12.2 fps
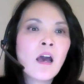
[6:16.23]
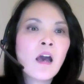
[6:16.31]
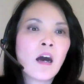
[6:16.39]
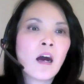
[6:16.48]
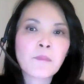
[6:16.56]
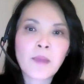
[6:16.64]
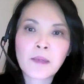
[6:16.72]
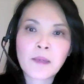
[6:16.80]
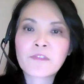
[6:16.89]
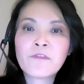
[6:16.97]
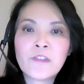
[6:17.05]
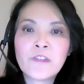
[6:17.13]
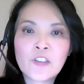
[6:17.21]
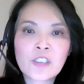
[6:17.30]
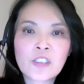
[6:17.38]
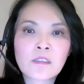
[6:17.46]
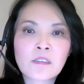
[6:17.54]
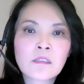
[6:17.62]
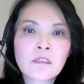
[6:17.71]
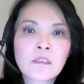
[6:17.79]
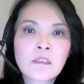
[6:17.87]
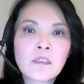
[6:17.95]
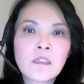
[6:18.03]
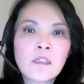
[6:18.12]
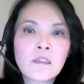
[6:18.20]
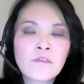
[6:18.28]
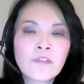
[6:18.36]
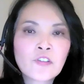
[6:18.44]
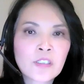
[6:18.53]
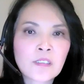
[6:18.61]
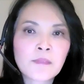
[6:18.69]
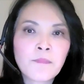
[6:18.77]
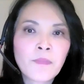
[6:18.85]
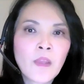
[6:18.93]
of the Mi'kmaq fishers.